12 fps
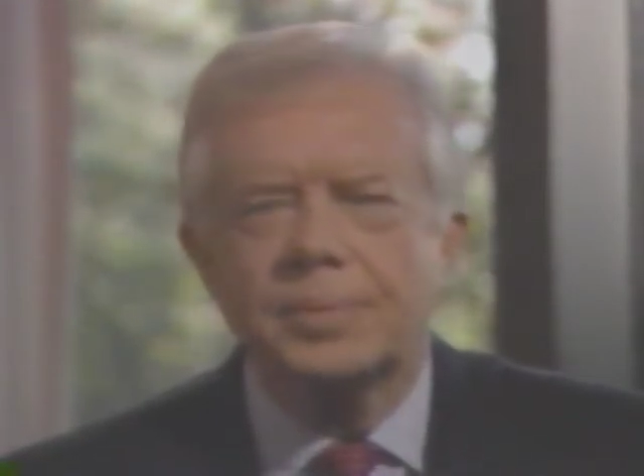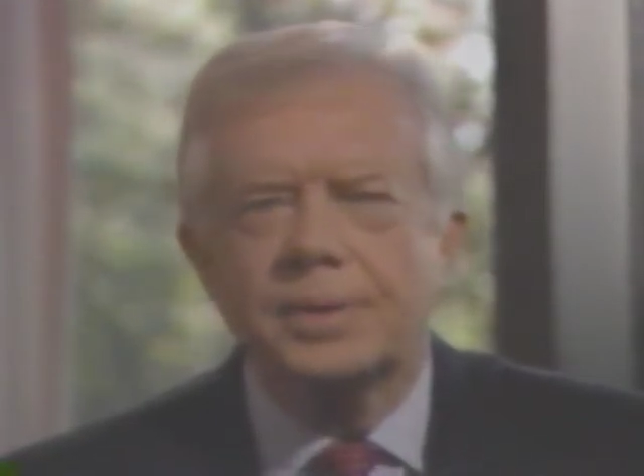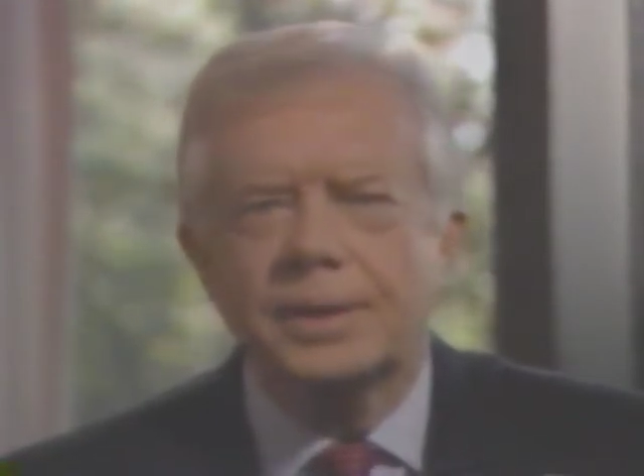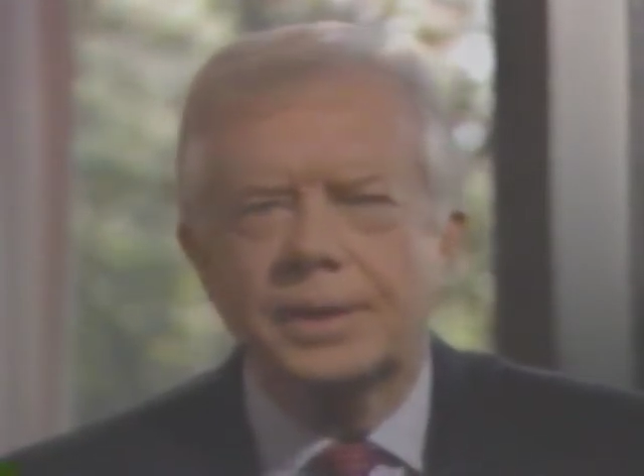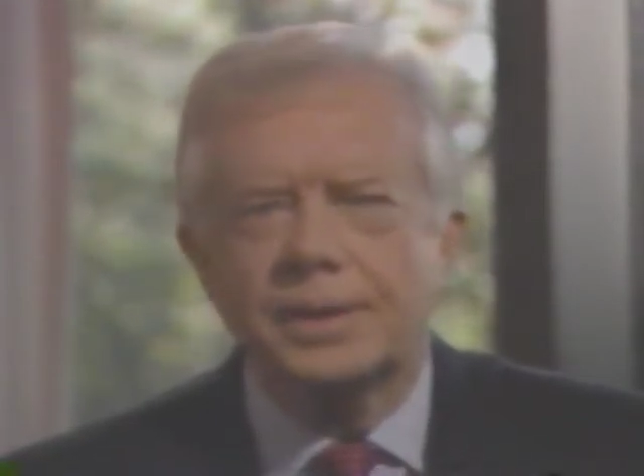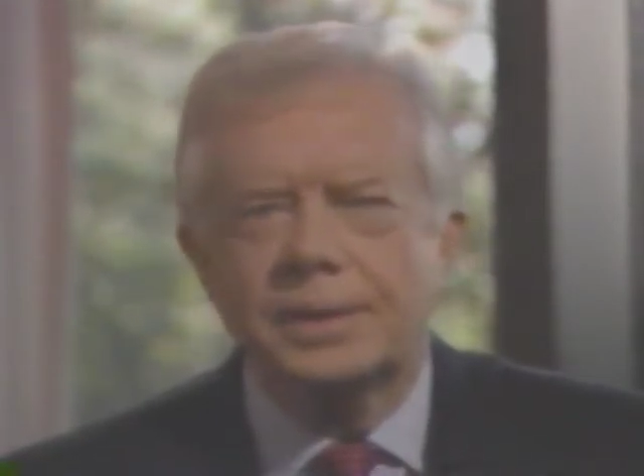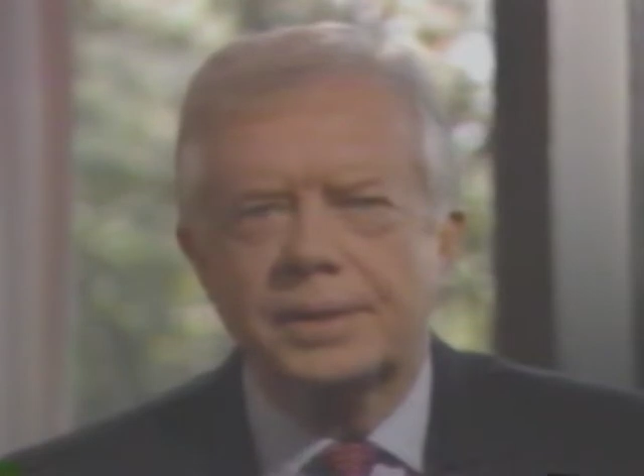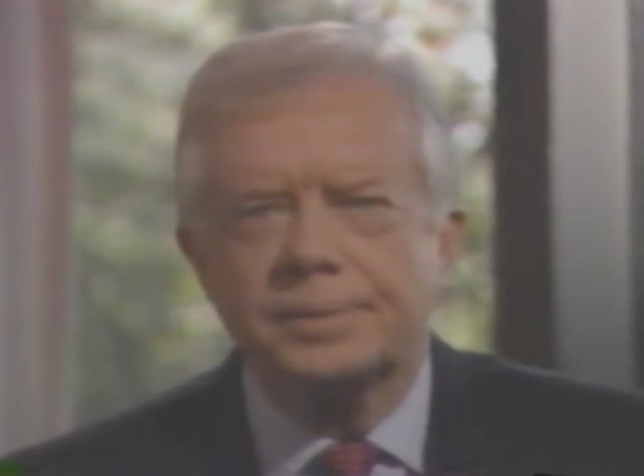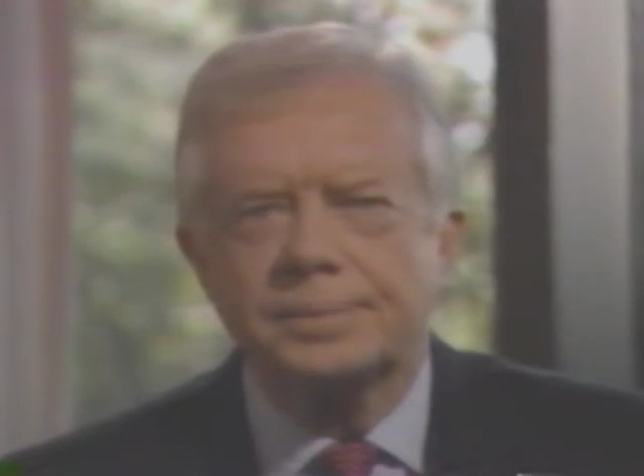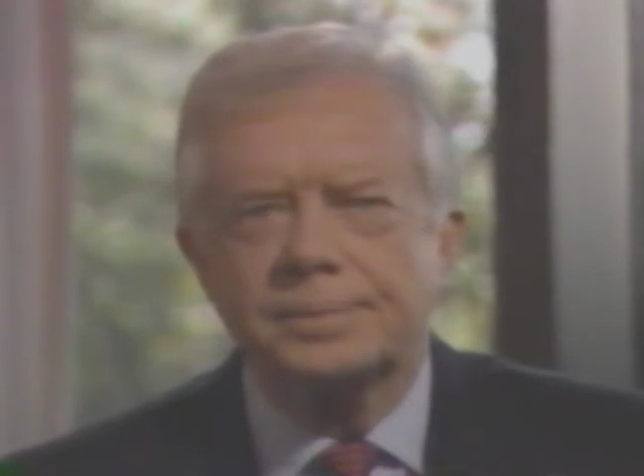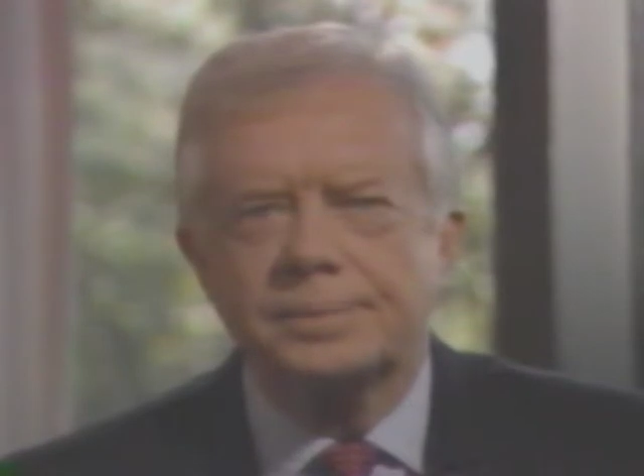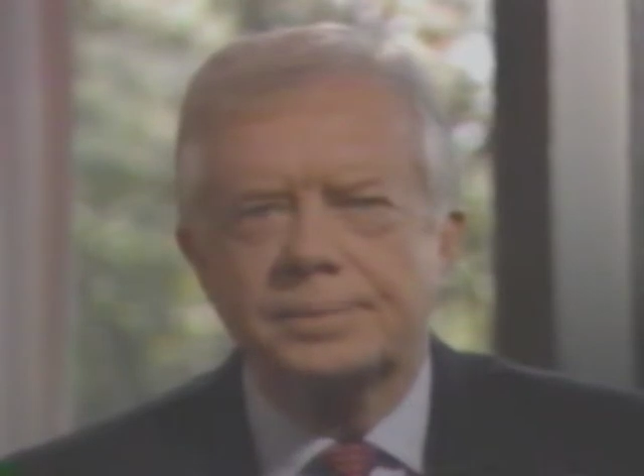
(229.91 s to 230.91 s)
enhances
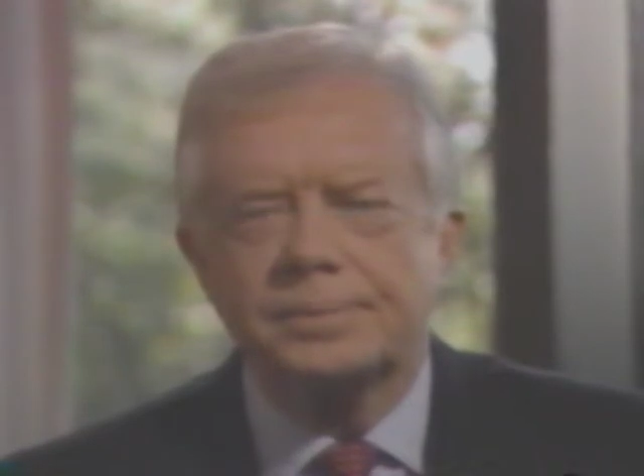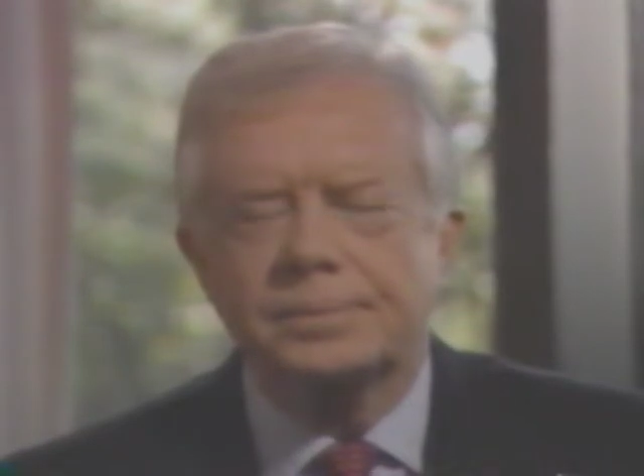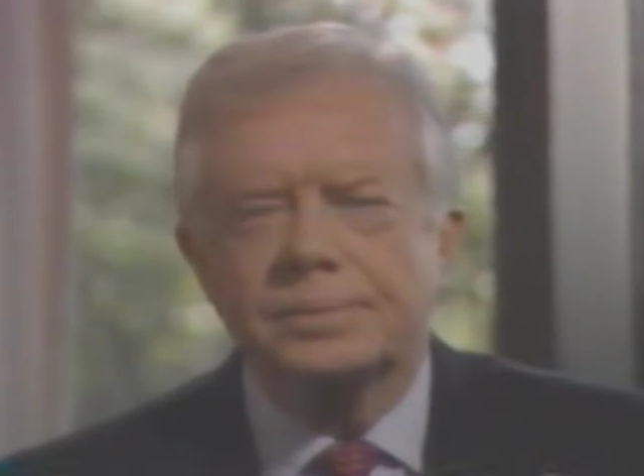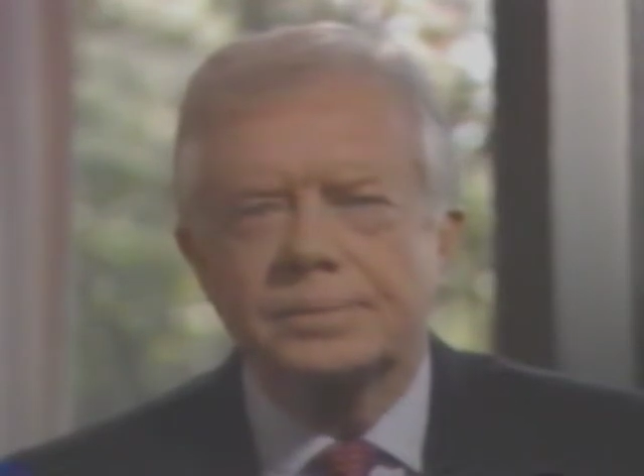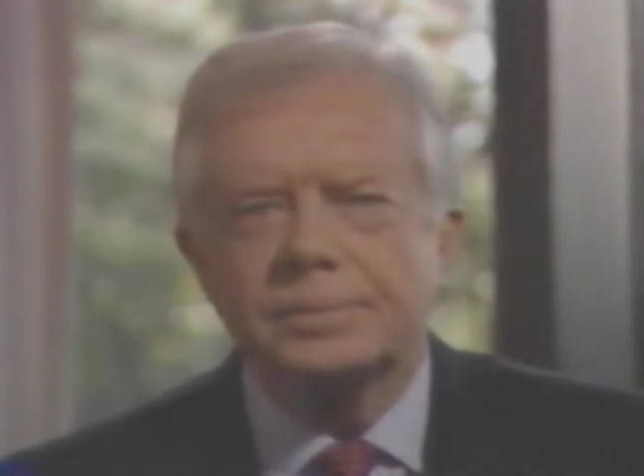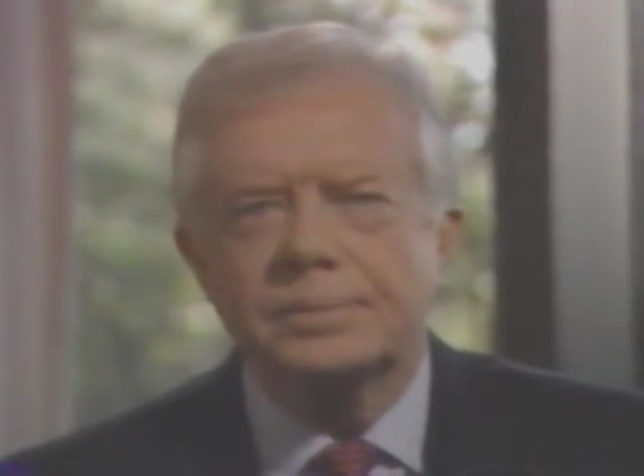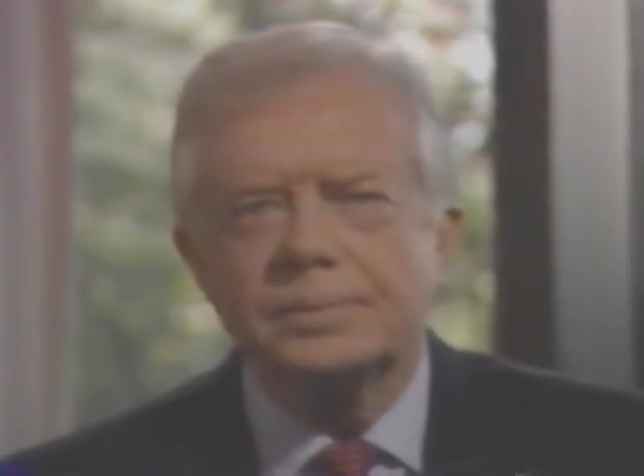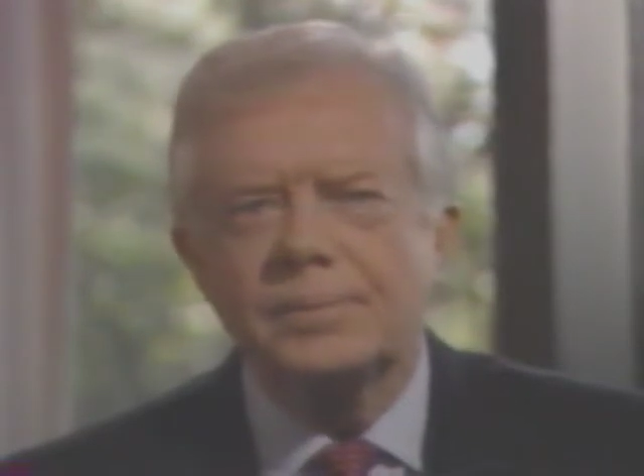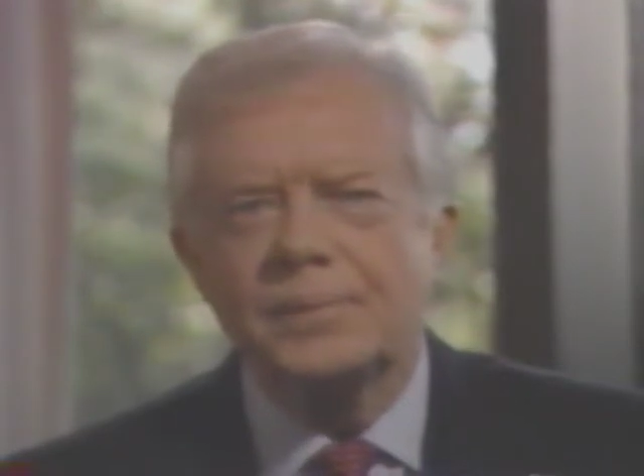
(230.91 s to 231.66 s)
our human dignity.